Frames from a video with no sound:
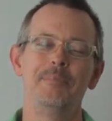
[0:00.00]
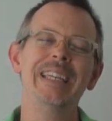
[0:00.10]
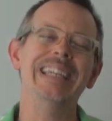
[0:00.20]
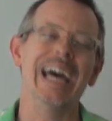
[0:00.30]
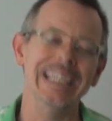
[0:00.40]

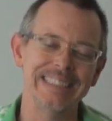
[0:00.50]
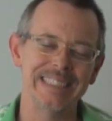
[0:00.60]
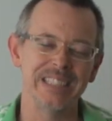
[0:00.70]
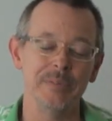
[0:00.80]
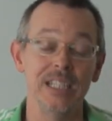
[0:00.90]
be
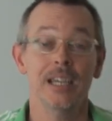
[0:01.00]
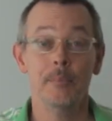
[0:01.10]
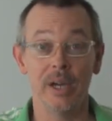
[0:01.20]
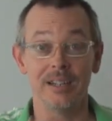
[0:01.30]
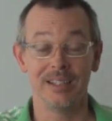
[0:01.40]
nice to me.
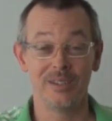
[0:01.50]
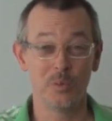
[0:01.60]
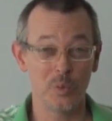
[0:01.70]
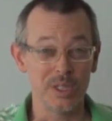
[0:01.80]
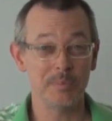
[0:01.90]
But
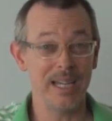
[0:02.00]
was